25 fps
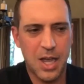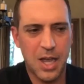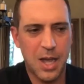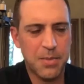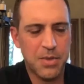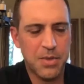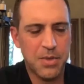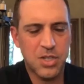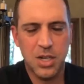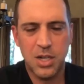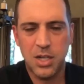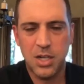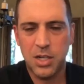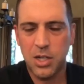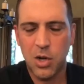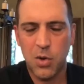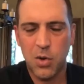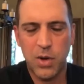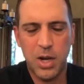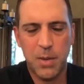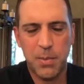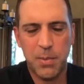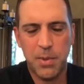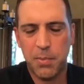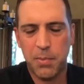I'm just going to go
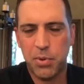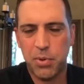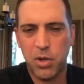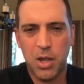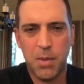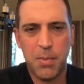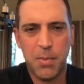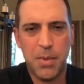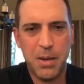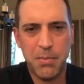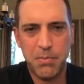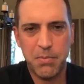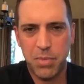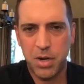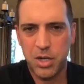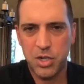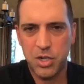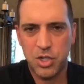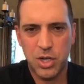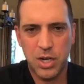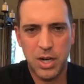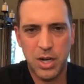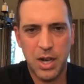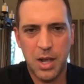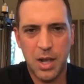in, I'm going to pull up my
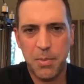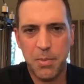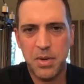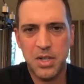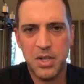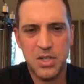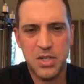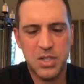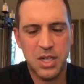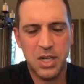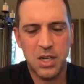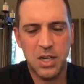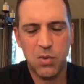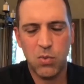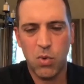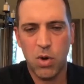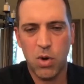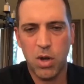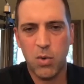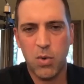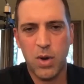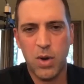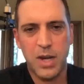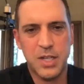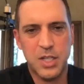budget, and I'm going to see what
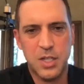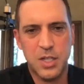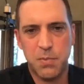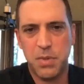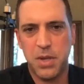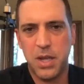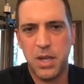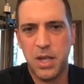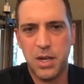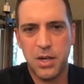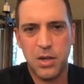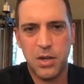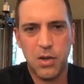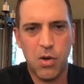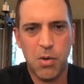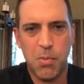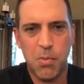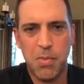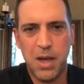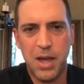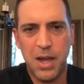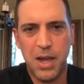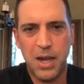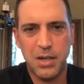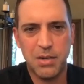do I spend on
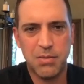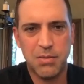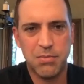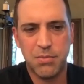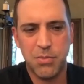my,